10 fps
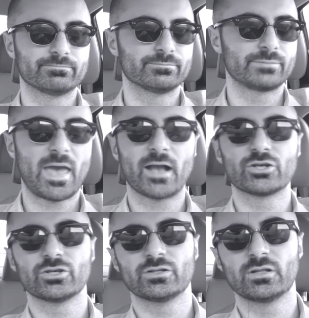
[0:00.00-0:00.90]

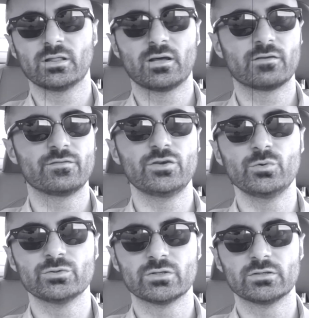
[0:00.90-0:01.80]
action and a lot of
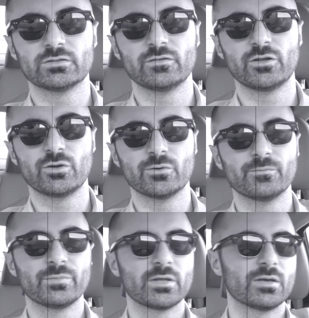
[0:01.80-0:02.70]
views in this video,
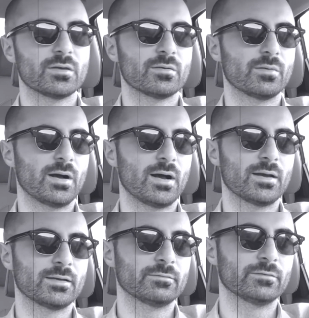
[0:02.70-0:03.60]

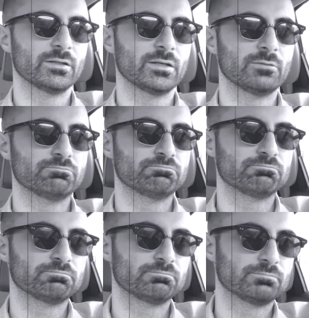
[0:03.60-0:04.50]
I really
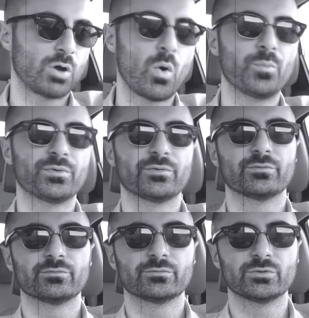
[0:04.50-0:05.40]
hope
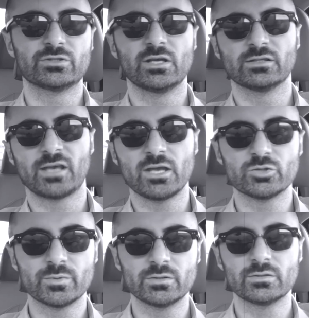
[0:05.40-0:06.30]
to see
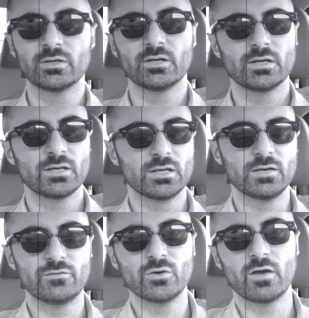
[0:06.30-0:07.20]
engagement.
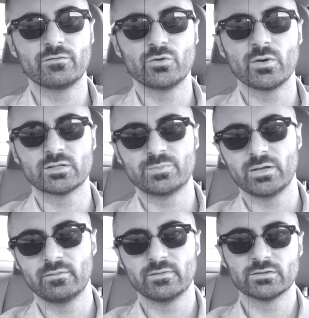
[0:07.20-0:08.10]
If you have your
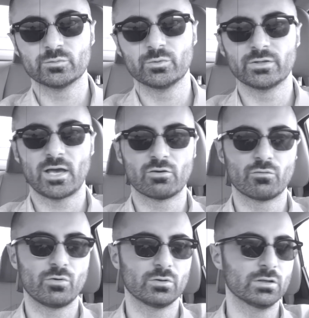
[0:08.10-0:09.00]
experience with
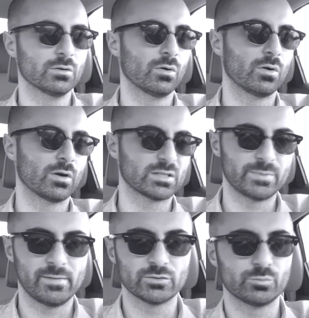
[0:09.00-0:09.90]
Adderall or
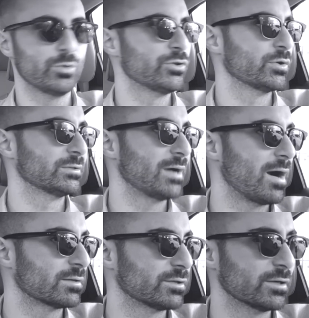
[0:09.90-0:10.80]
experience with your
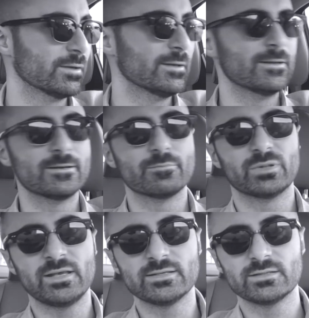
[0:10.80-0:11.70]
doctor,
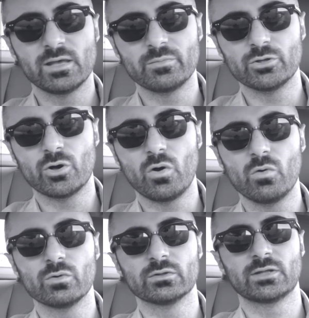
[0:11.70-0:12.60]
please let me
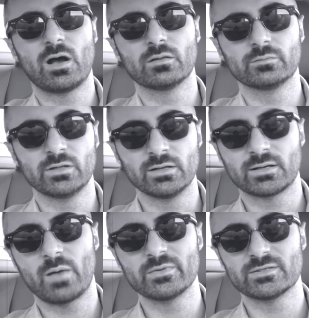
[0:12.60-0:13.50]
know down in the
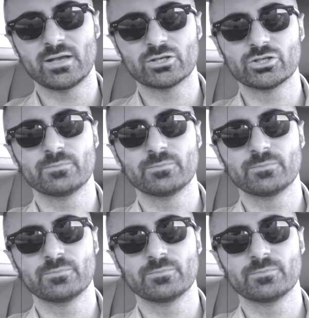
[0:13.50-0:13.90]
comment section.